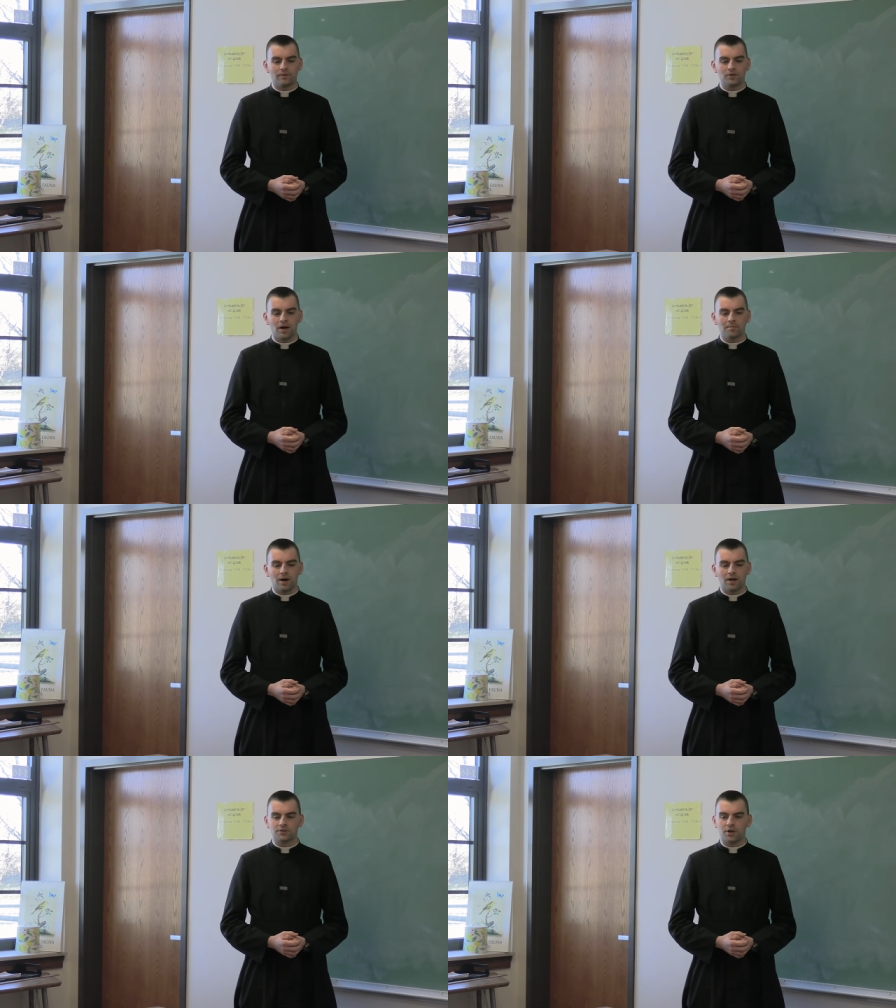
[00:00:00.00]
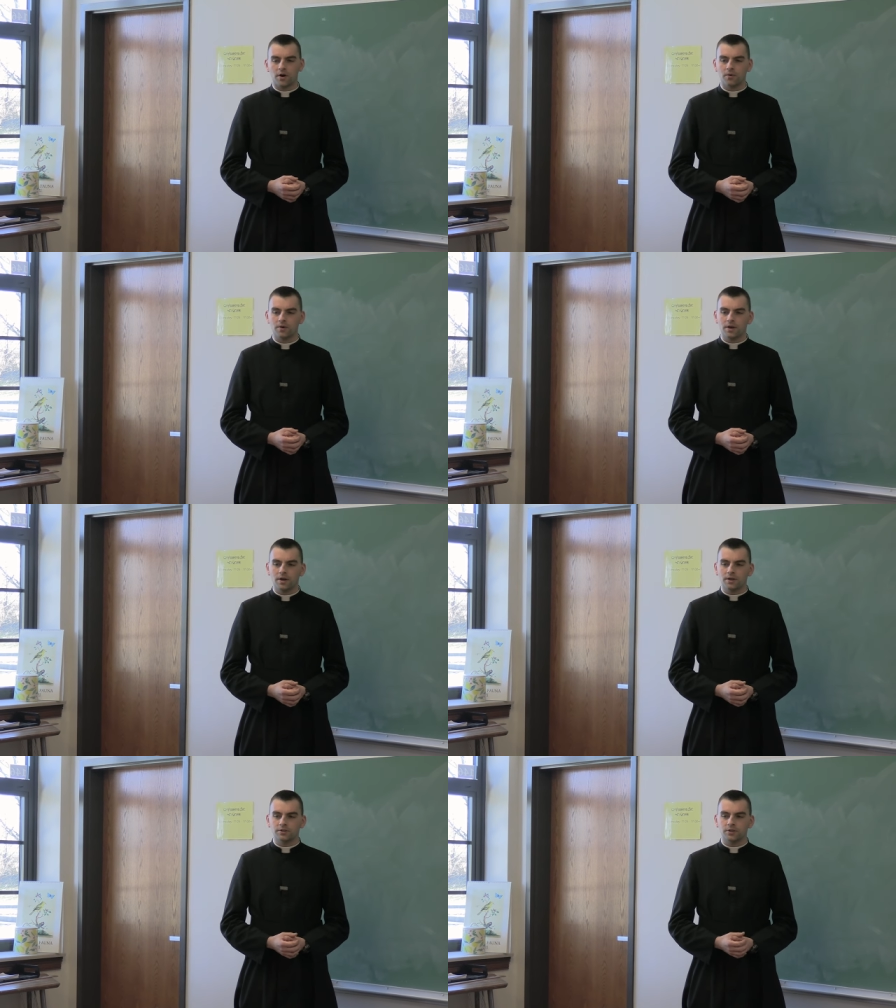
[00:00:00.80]
of Don Bosco,
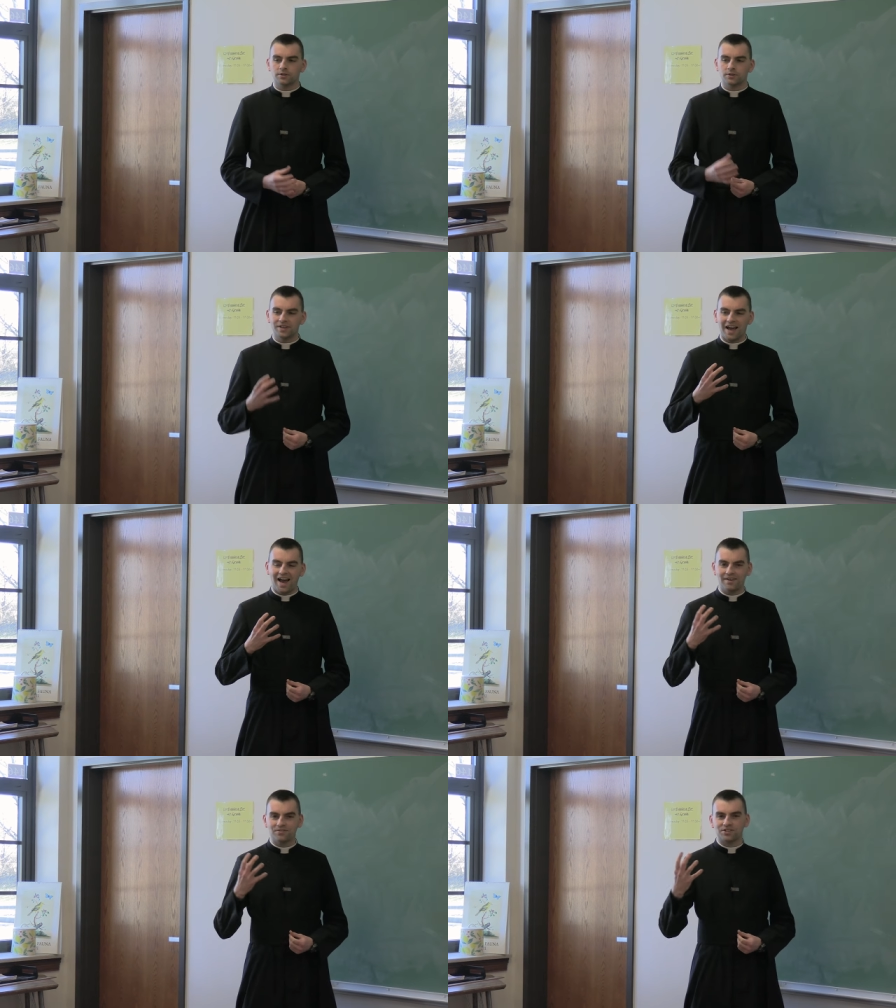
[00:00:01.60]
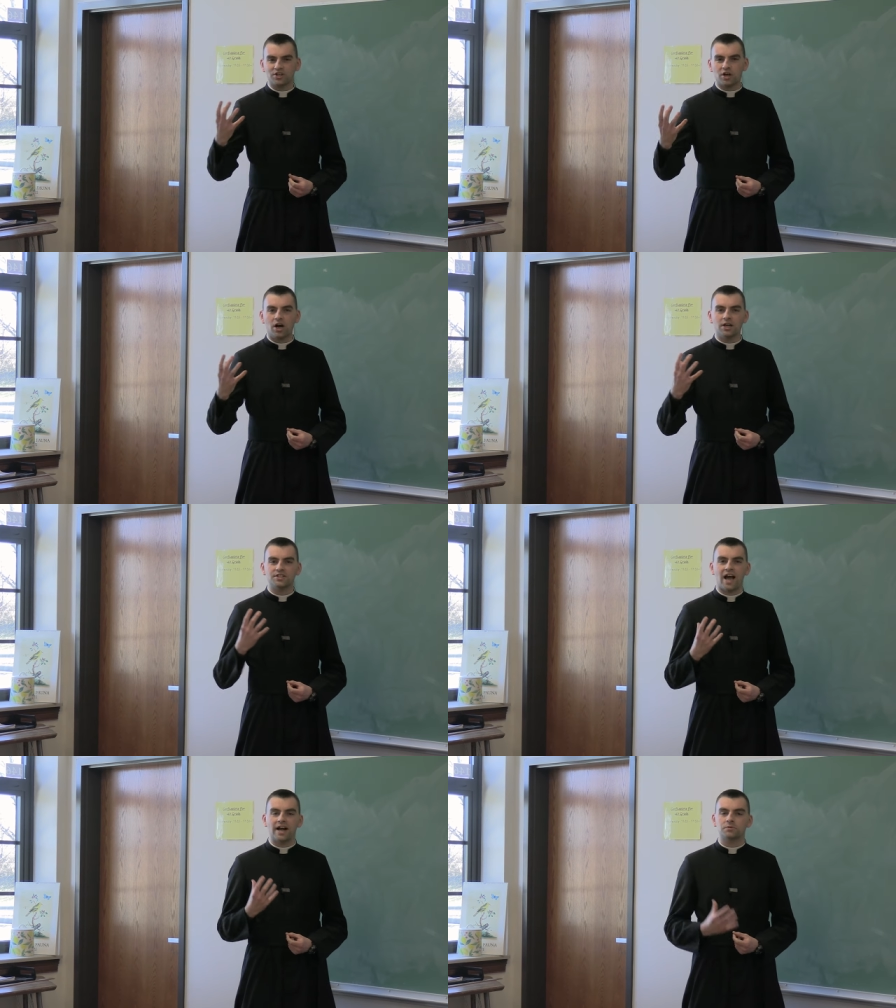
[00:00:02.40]
to really have this
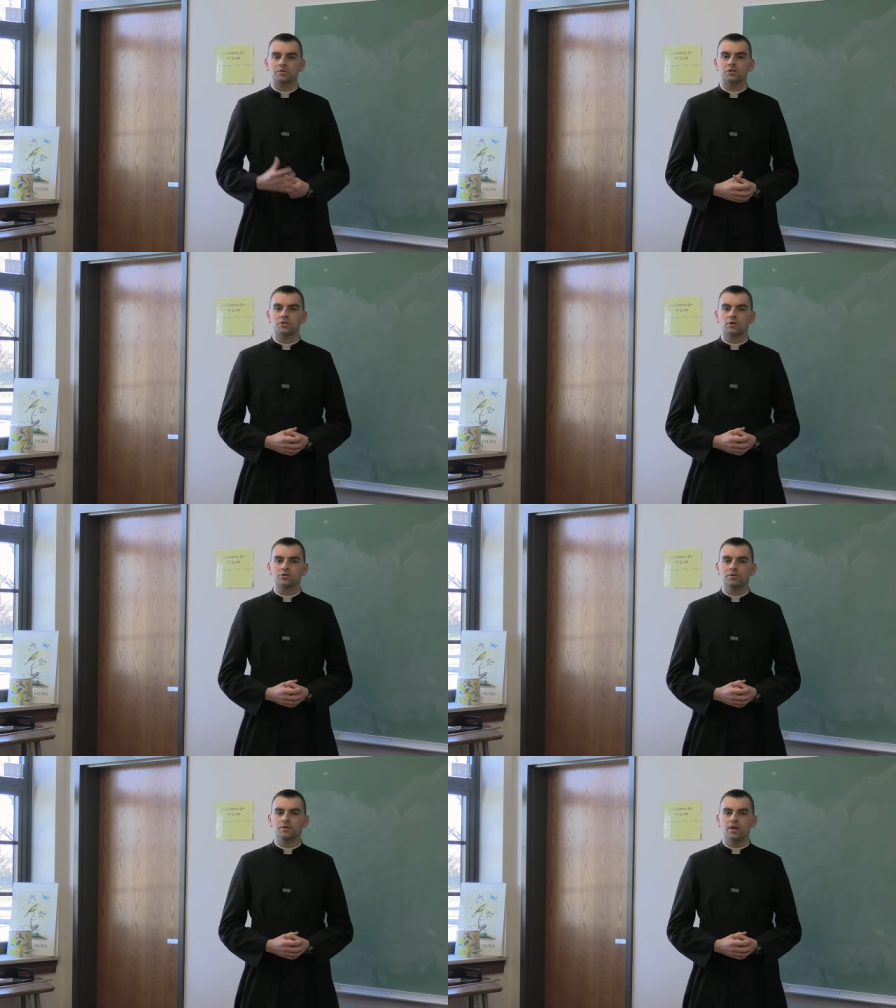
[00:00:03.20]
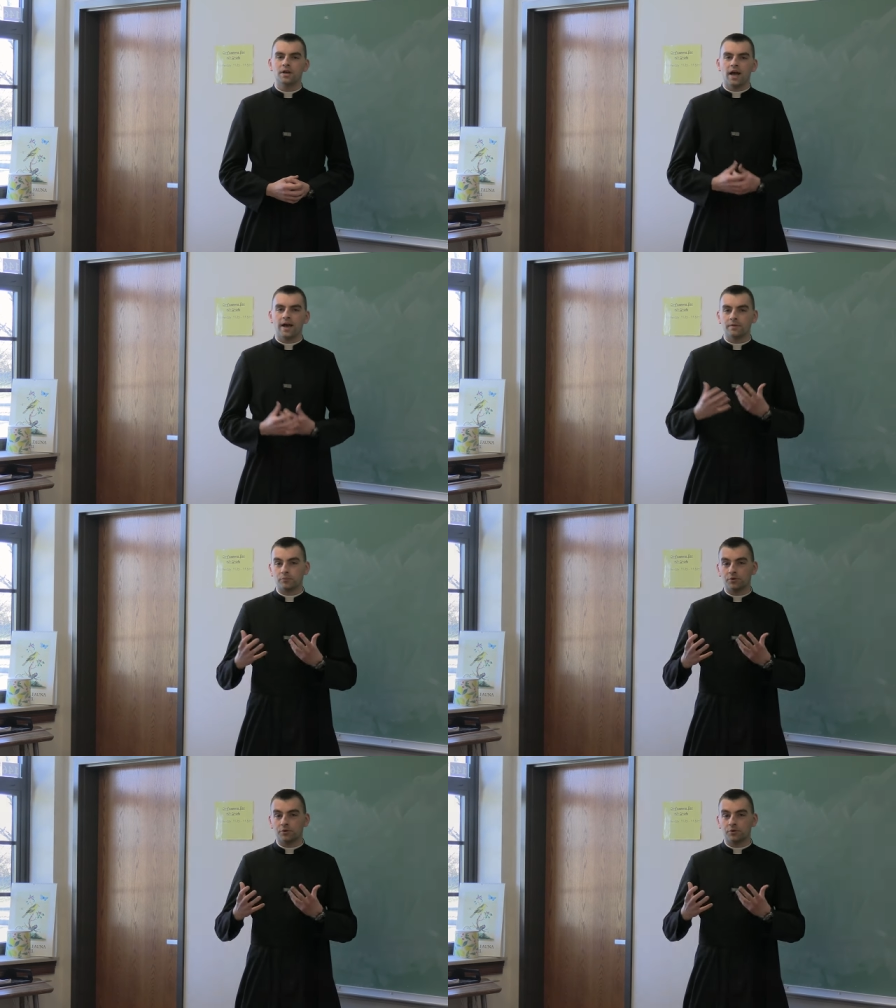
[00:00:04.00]
contact with the children and the